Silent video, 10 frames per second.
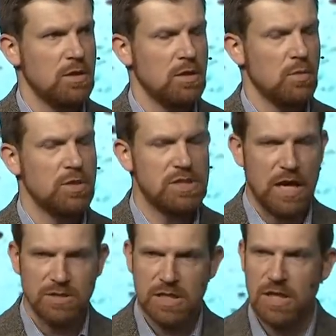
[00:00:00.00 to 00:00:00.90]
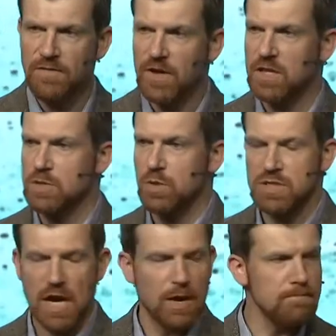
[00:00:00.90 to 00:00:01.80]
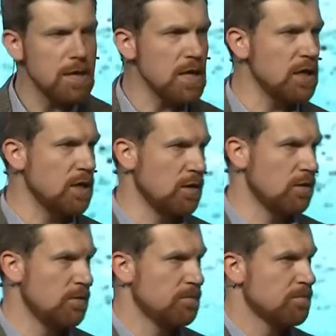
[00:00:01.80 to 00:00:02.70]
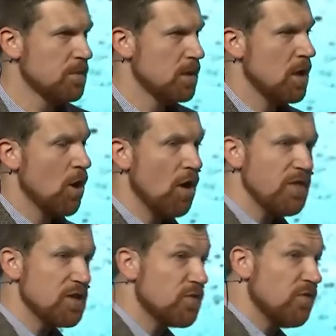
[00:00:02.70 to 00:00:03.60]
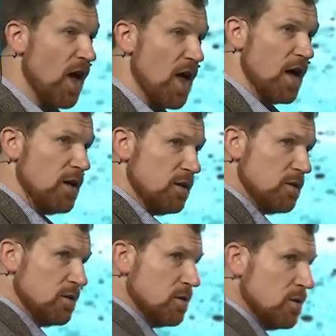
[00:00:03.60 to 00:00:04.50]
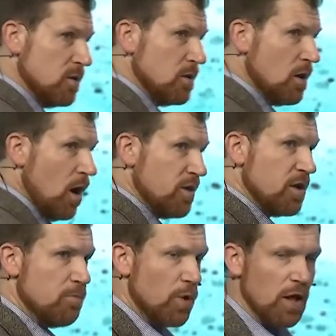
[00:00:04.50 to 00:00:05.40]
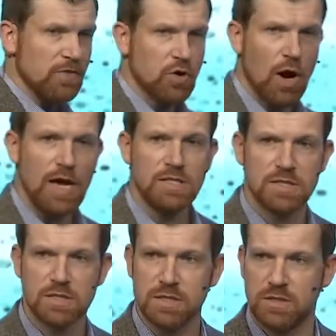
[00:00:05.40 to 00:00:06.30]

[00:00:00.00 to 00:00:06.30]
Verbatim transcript: We desire significance, we desire meaning. And all that's fine under the umbrella of Christ.